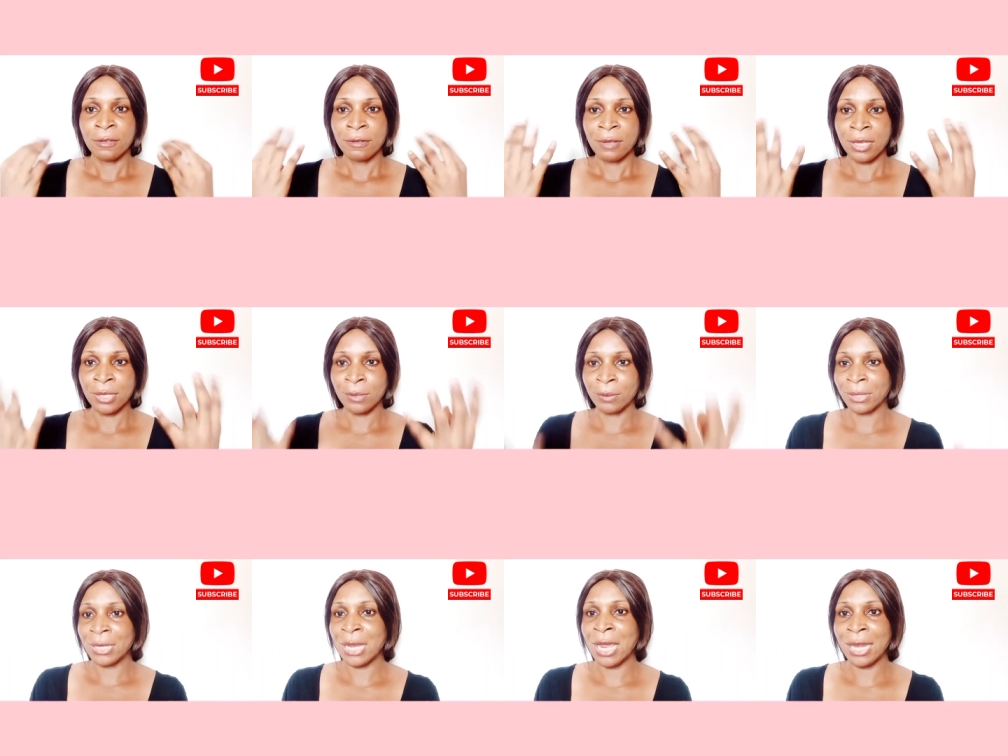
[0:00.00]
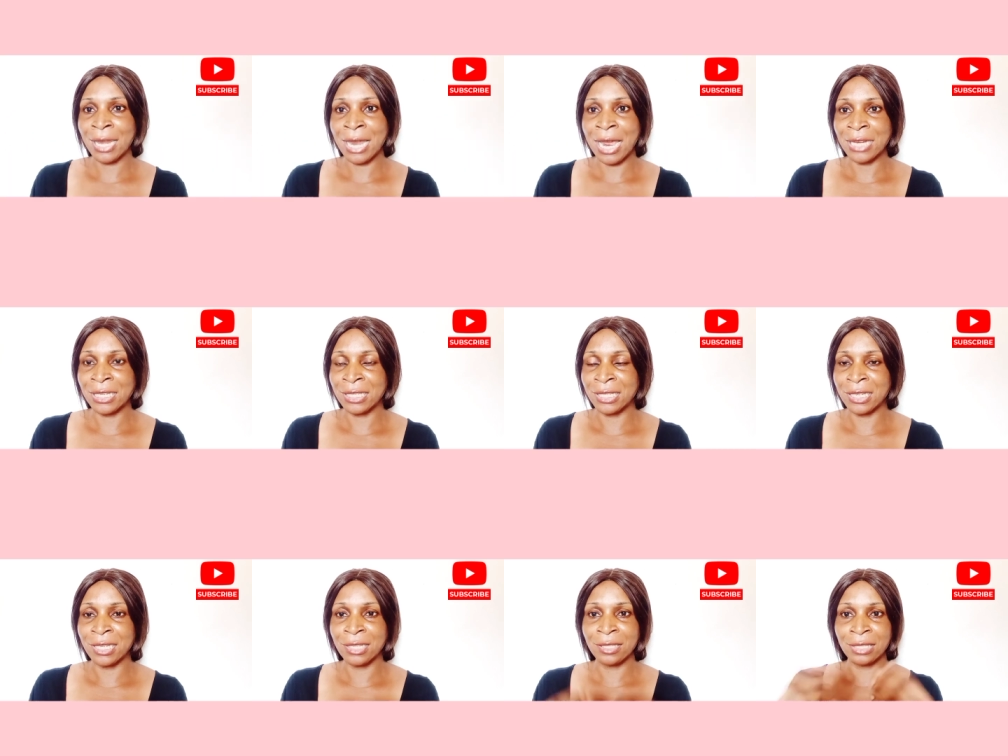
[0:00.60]
especially
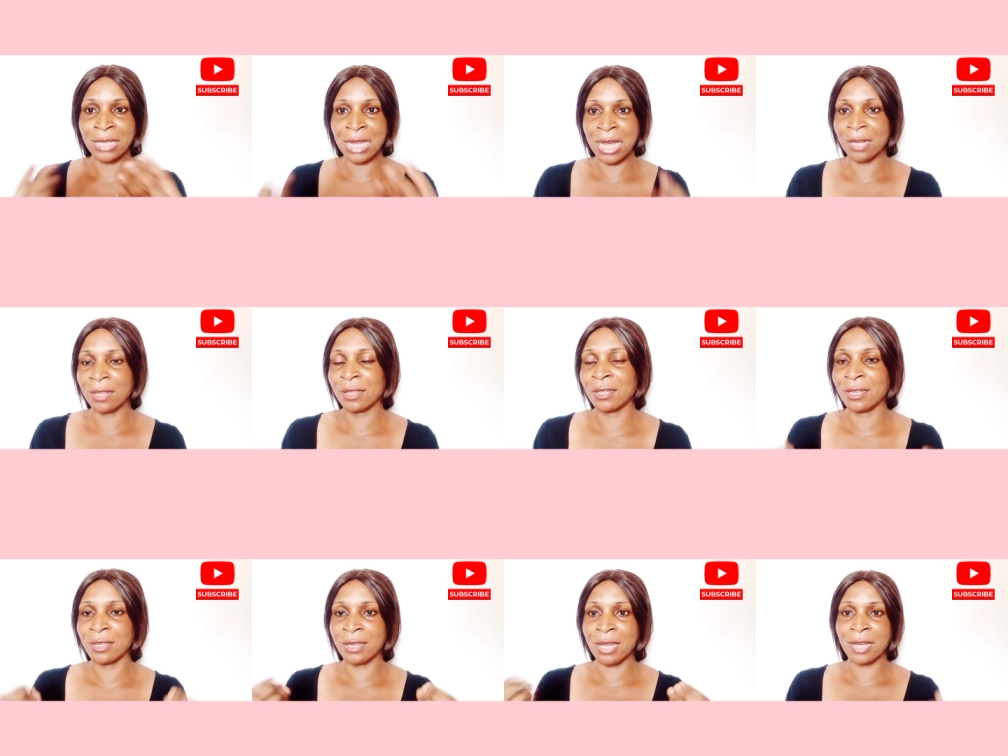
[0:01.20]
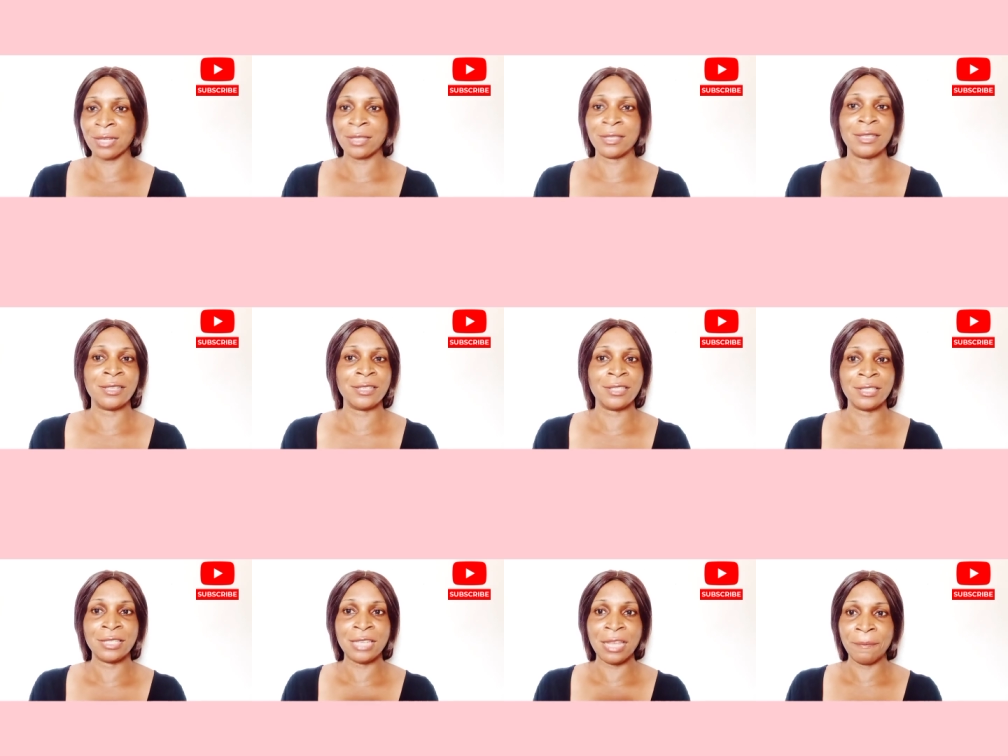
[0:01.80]
lightning lightning
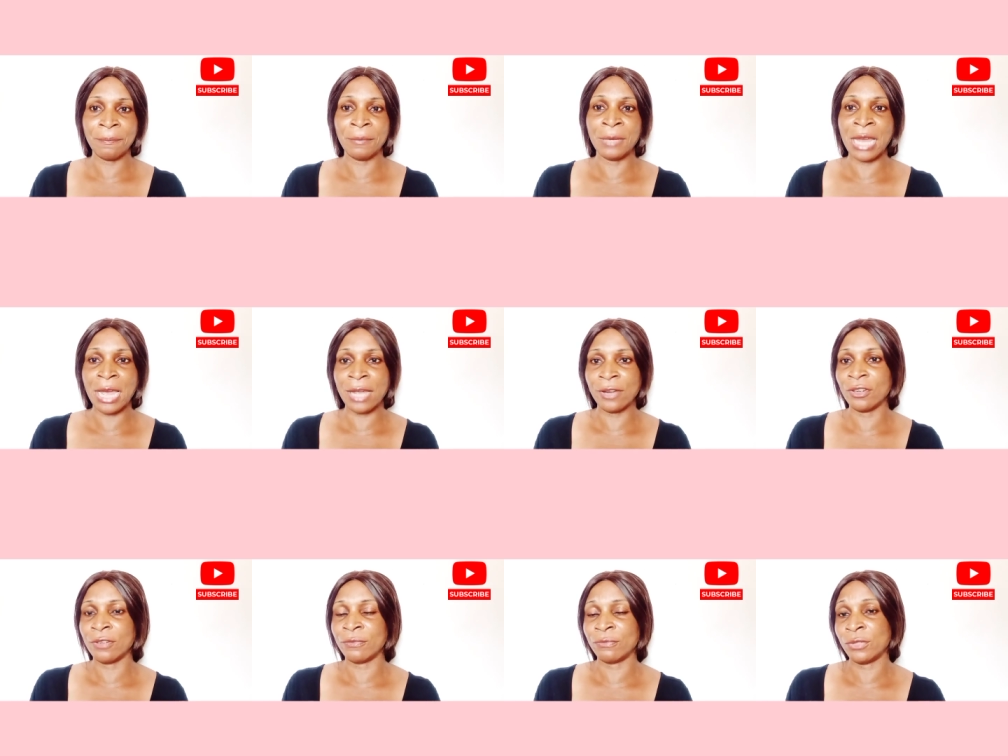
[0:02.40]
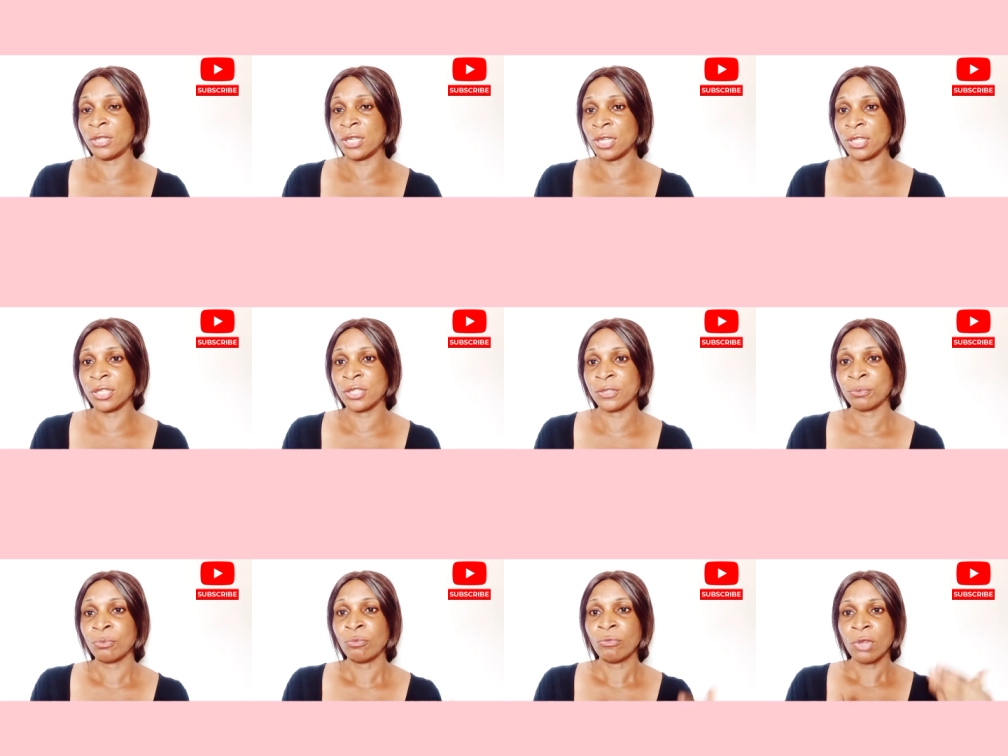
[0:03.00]
lightning same line of
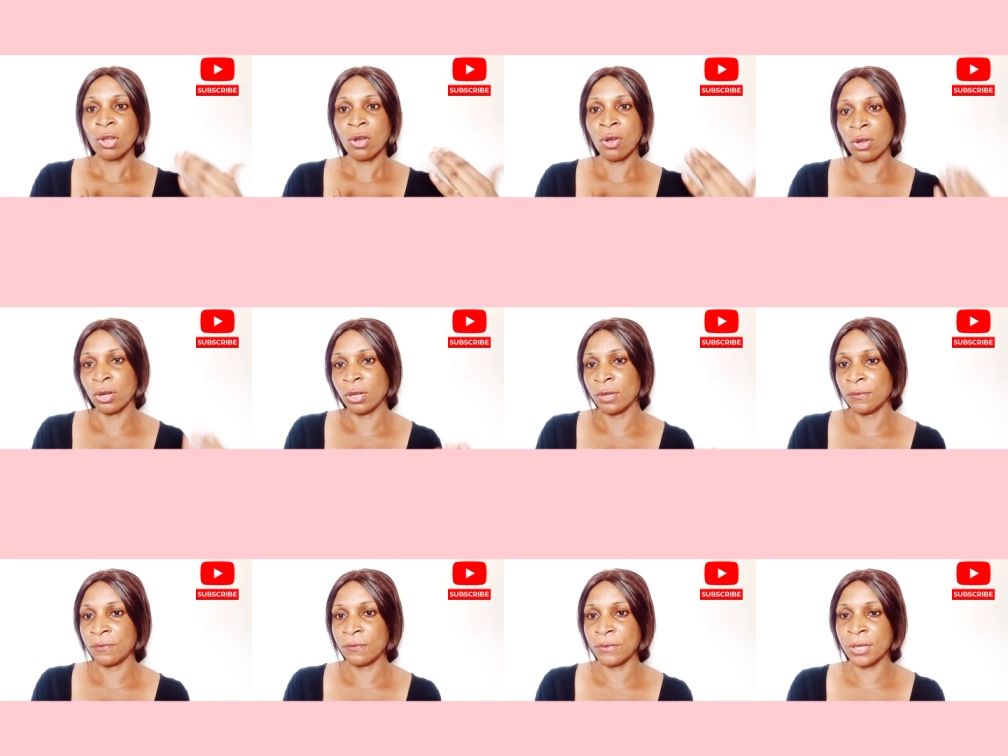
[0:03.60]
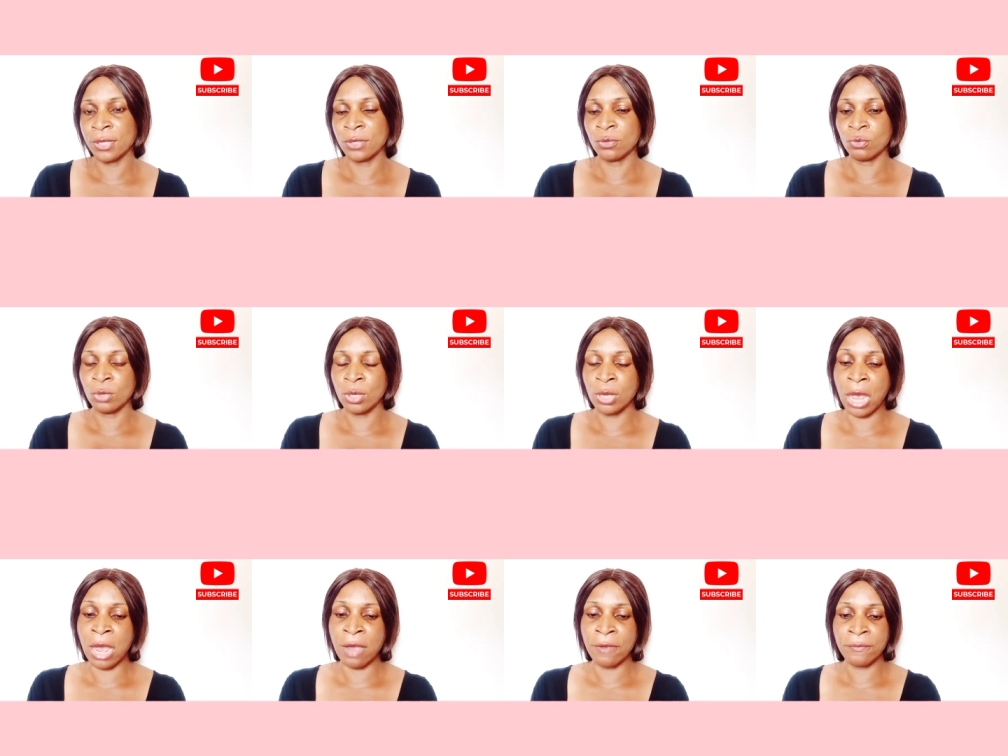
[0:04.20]
things on the face
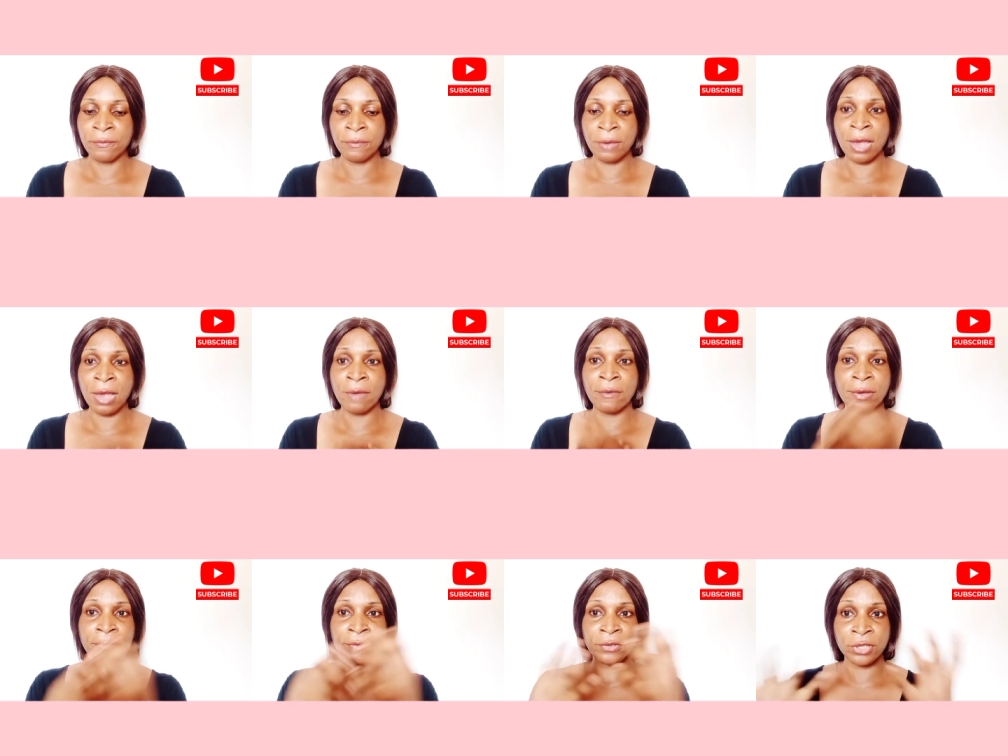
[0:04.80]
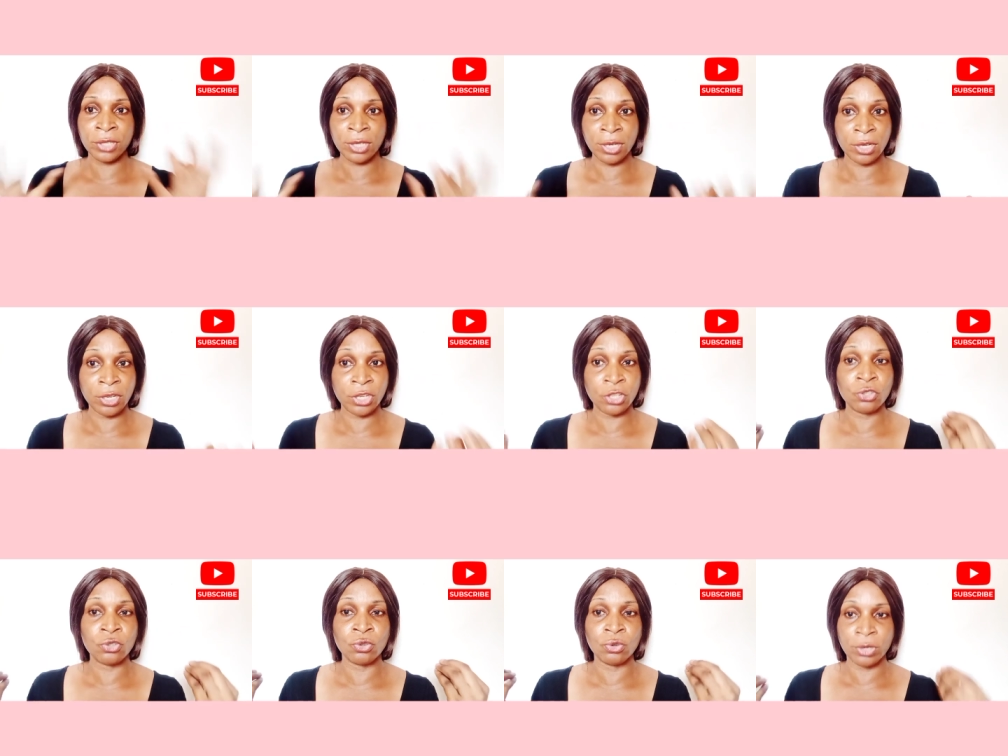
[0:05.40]
our, our skin
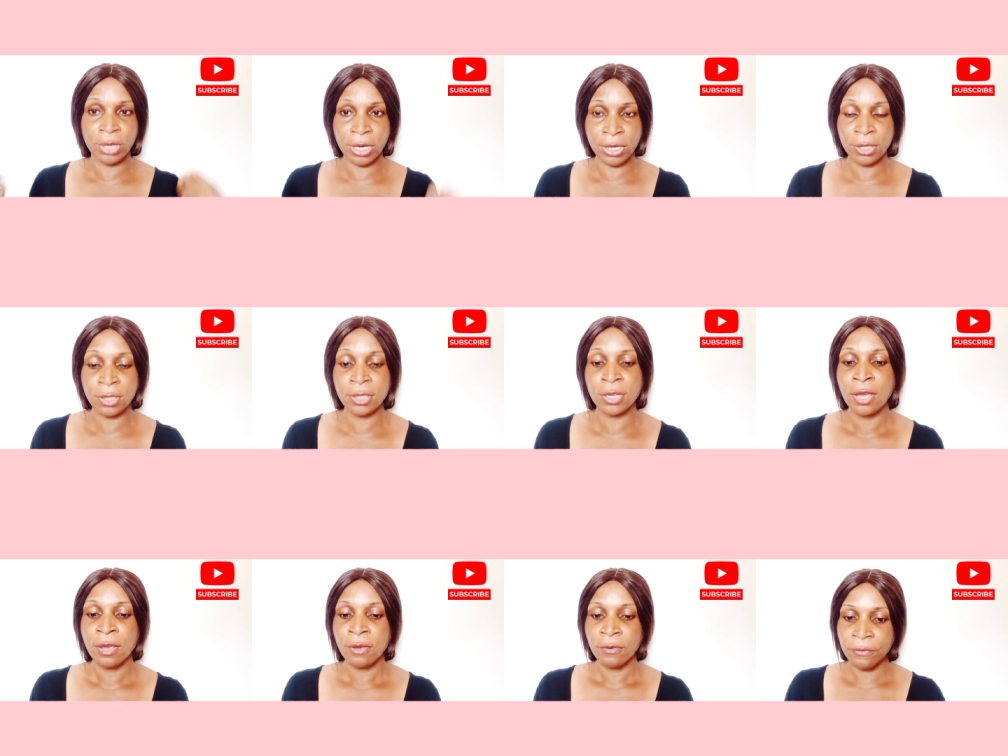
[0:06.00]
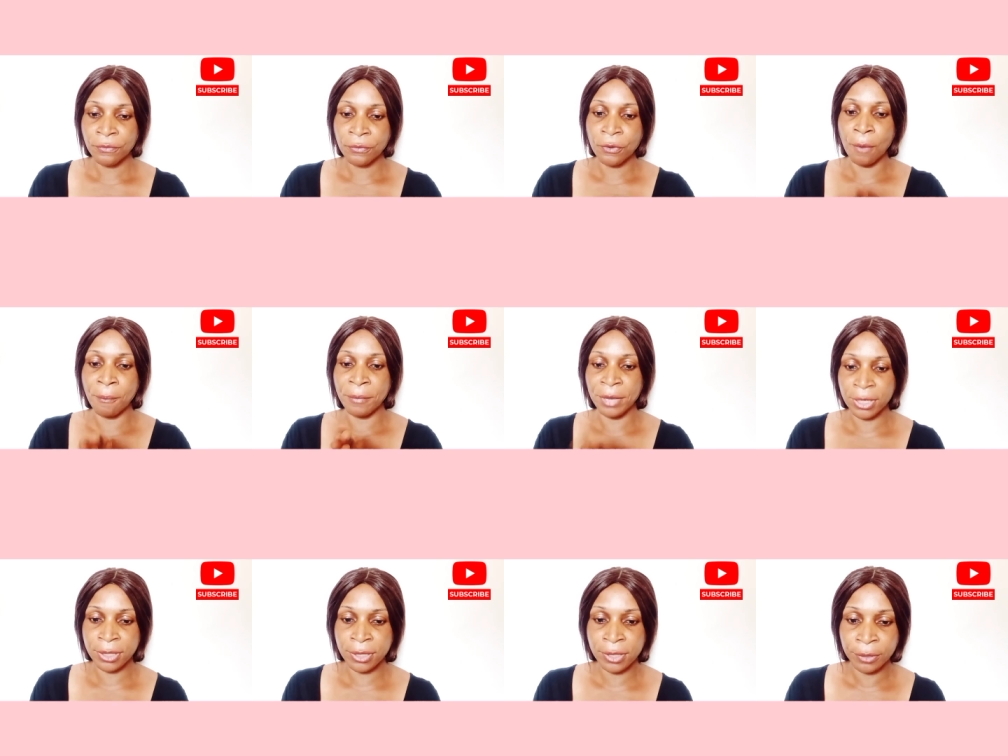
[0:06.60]
need to rest from
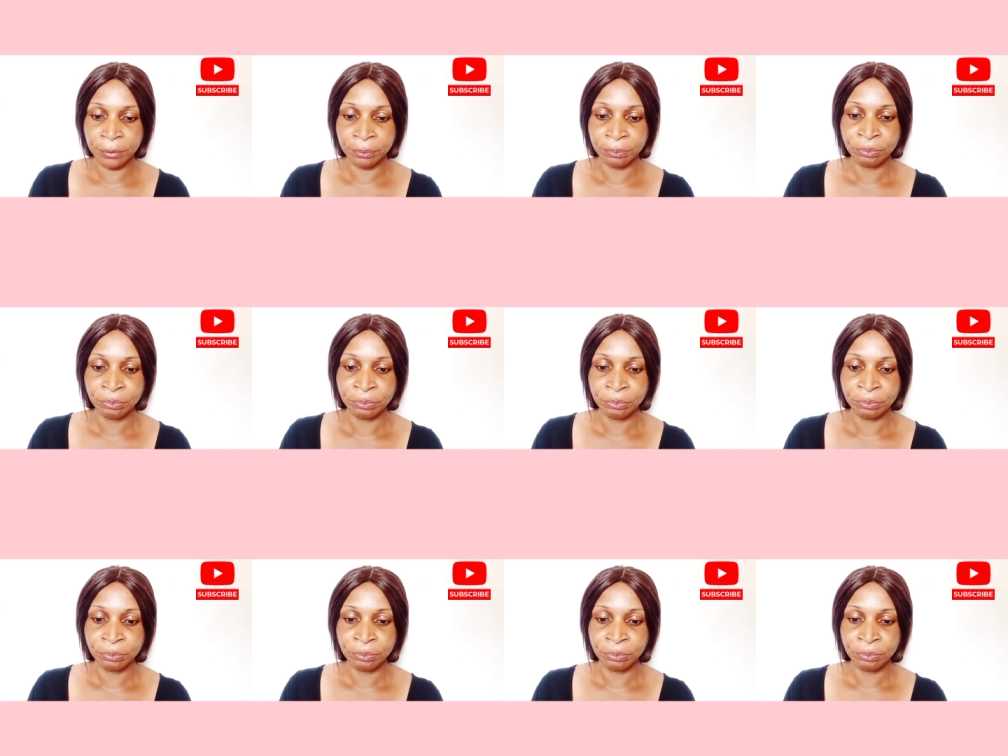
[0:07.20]
it